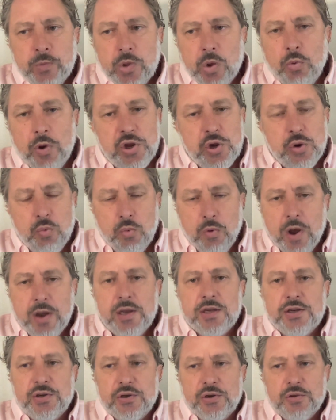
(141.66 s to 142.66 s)
what you want
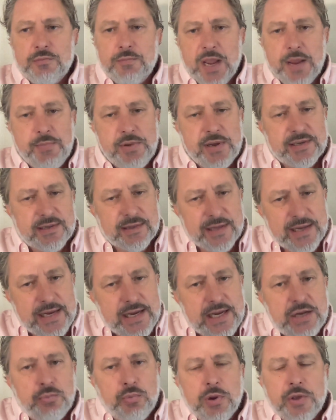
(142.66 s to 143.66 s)
to do maybe is
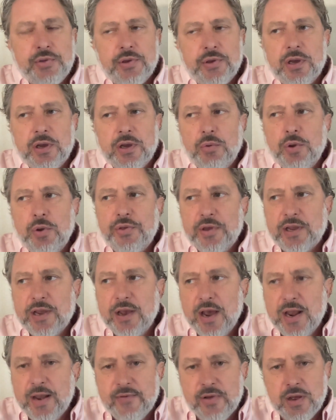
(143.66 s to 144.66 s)
lead with a with a
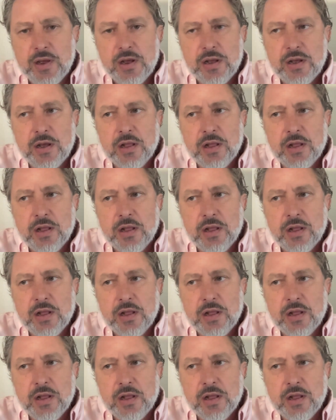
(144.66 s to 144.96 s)
kind of a,